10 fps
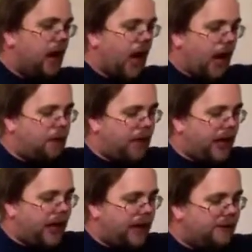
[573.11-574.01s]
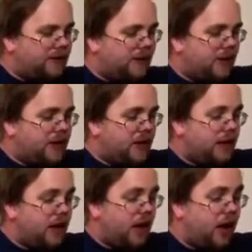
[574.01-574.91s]
I'm gonna have
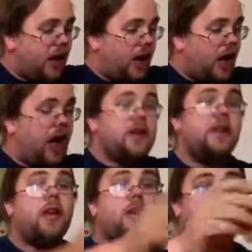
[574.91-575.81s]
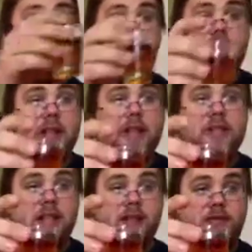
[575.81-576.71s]
another one of these
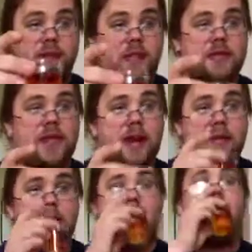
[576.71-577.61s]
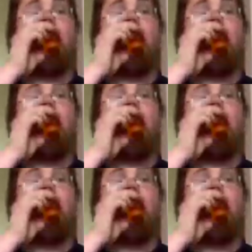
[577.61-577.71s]
just for you, JB.